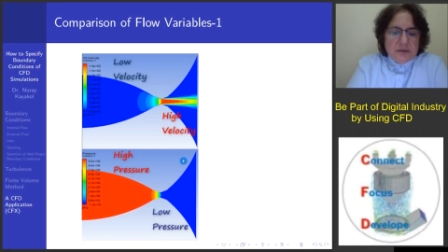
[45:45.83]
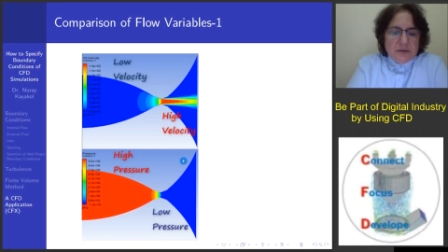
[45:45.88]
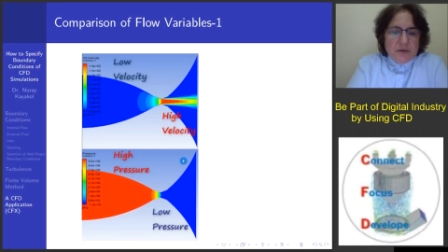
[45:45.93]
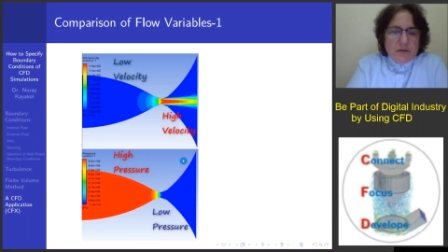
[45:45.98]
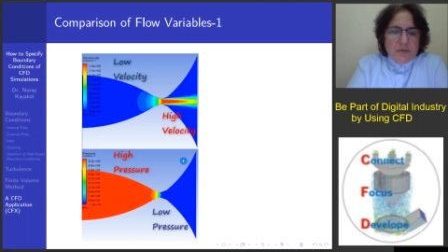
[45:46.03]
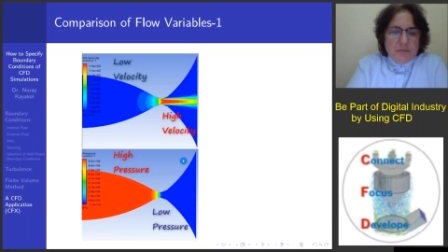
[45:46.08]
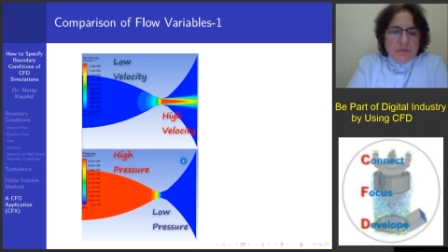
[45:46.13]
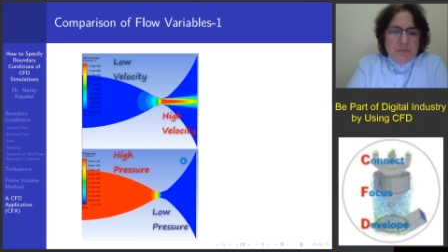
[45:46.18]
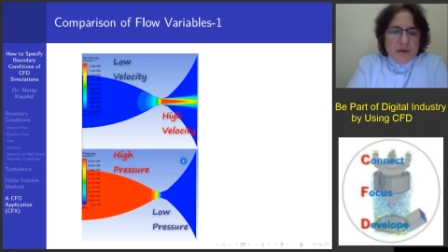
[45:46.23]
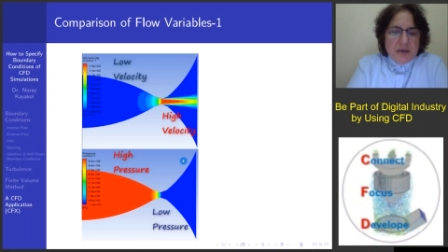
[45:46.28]

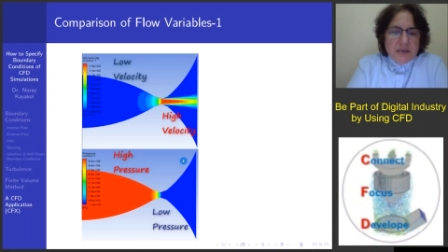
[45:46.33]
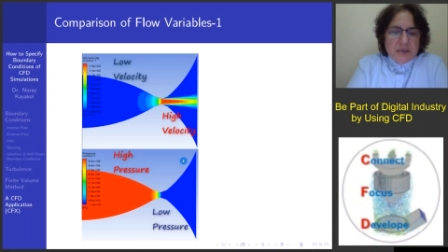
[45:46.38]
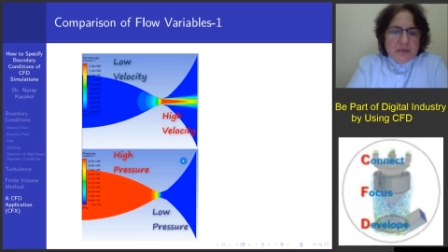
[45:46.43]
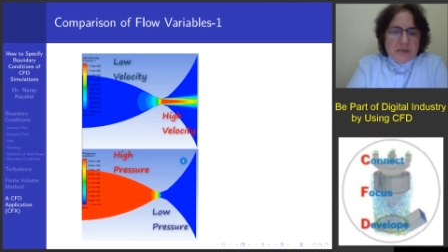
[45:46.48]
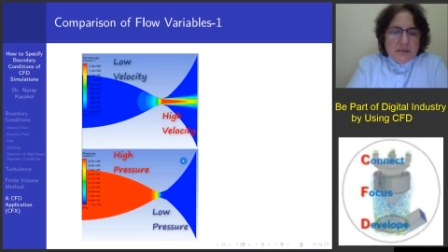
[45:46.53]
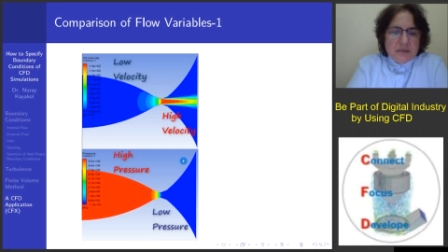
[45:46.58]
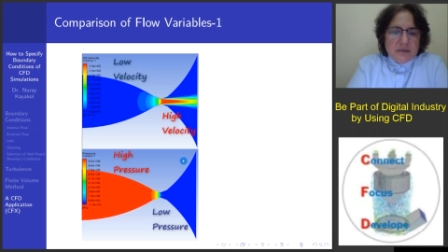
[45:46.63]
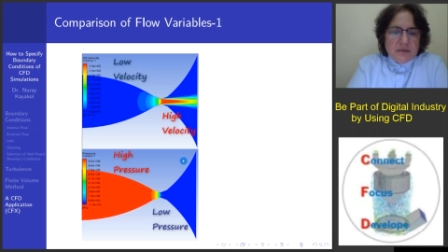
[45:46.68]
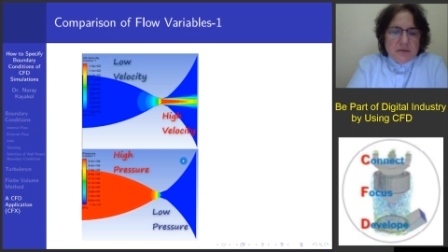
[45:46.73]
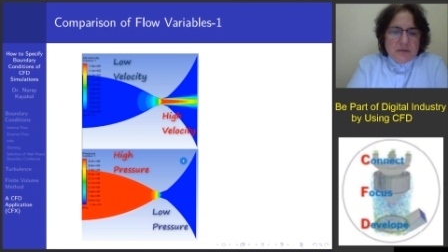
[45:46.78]

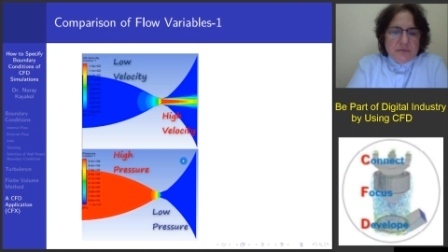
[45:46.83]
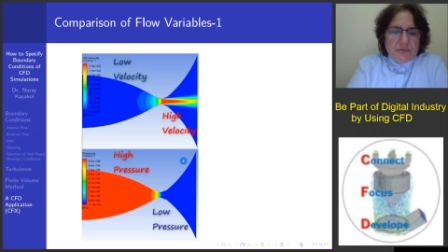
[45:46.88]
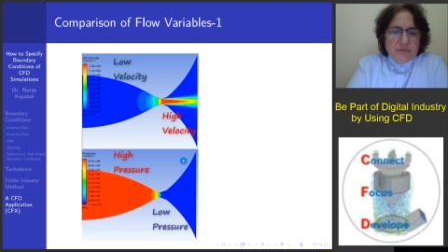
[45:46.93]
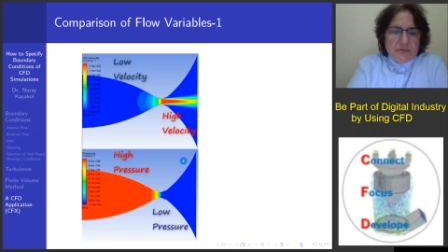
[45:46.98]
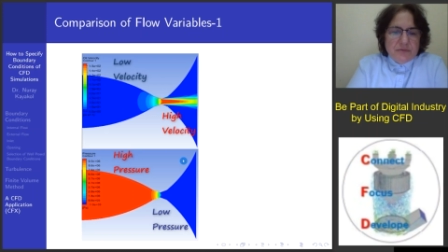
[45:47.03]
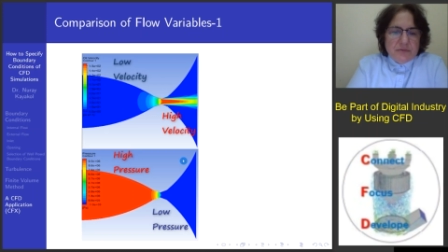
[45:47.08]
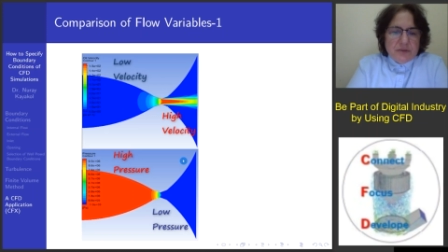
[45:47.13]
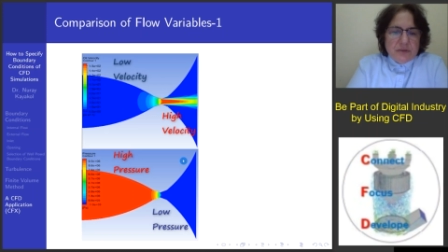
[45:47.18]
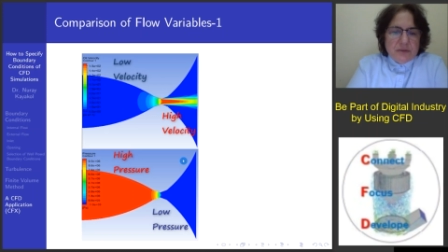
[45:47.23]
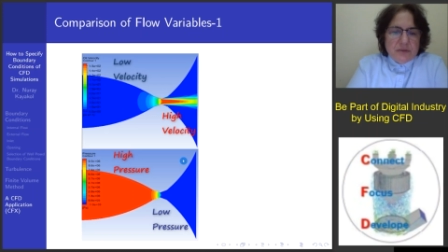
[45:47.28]
comparison of
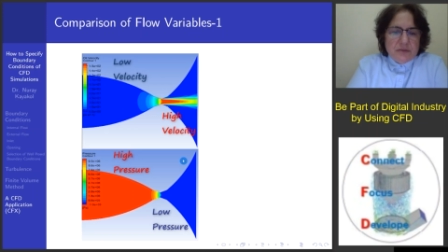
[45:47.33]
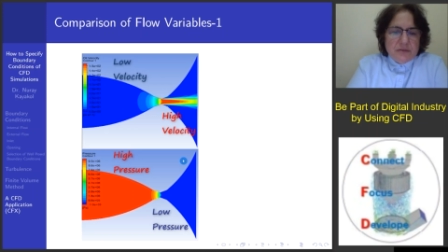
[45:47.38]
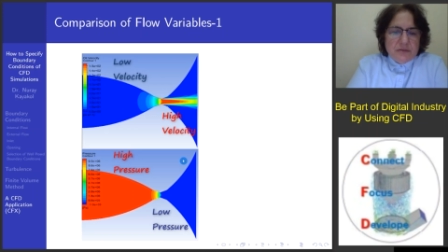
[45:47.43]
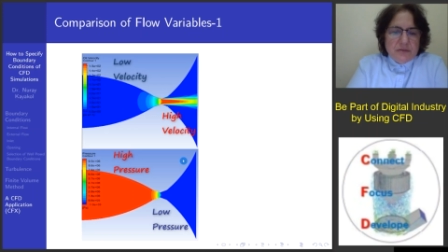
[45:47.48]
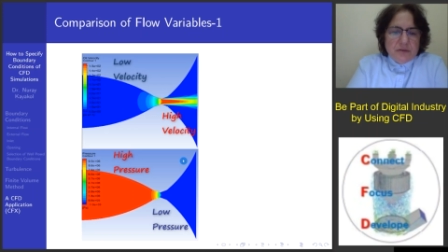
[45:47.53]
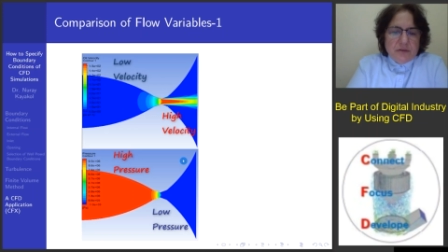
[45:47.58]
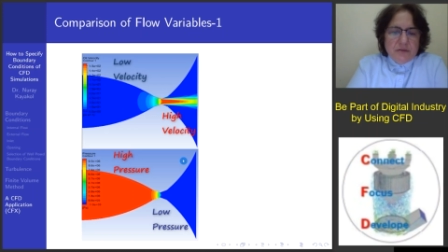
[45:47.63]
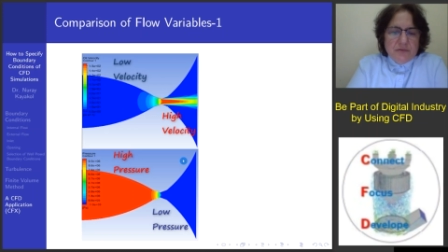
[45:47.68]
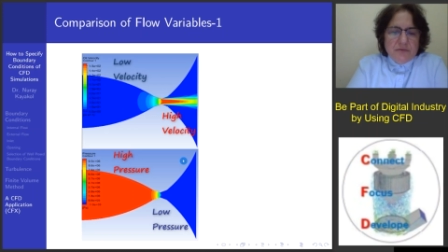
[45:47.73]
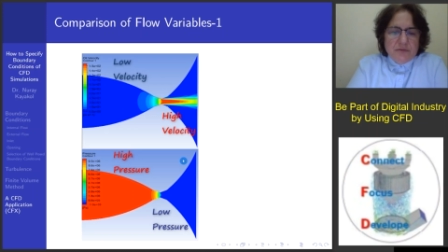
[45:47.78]

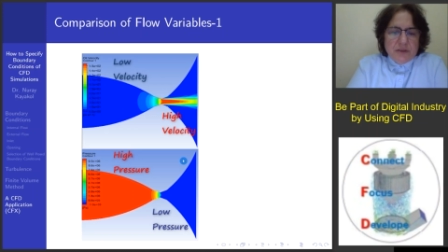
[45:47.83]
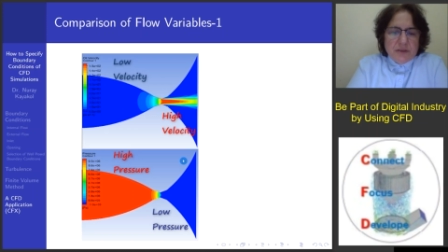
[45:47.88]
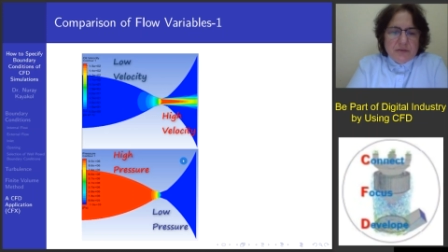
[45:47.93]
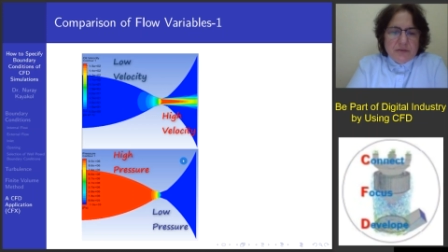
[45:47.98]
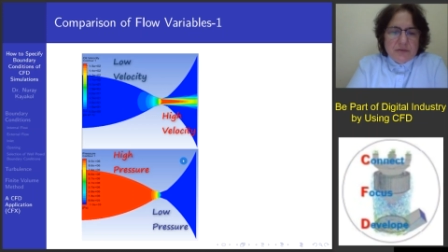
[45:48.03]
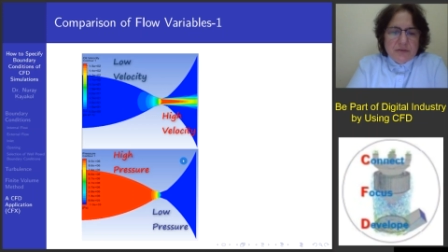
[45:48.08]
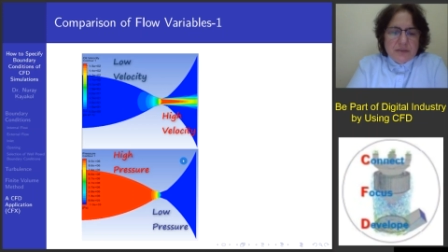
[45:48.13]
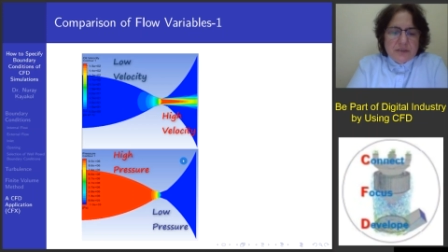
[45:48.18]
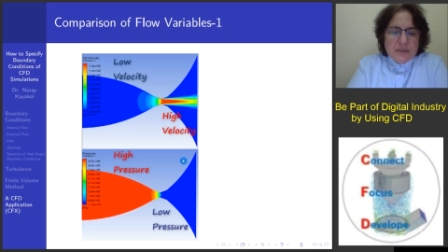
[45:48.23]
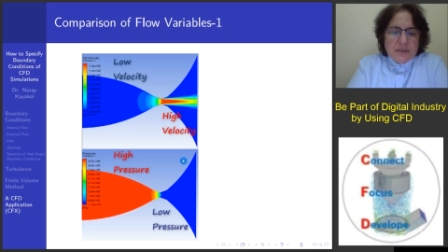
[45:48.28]
low
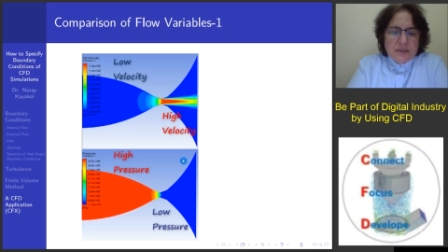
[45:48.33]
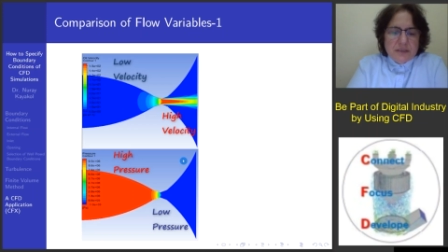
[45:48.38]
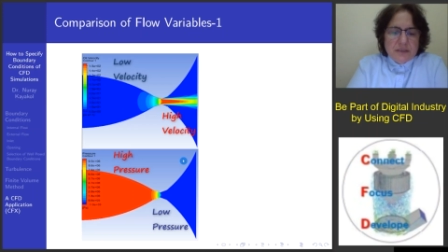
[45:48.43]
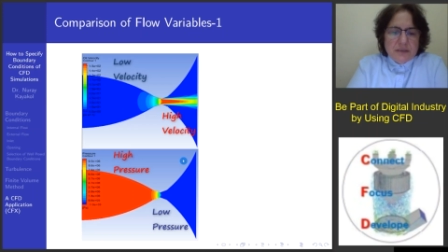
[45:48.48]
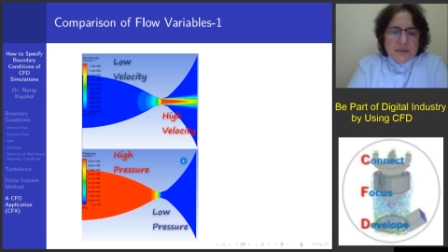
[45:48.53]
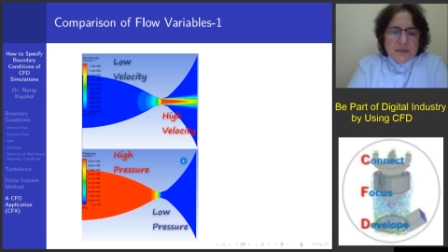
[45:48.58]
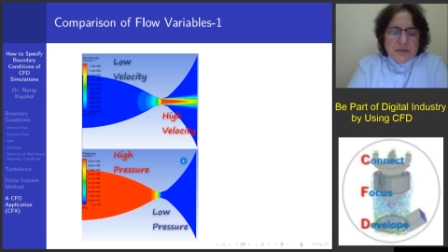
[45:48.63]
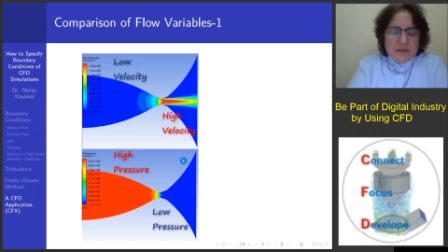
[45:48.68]
velocity,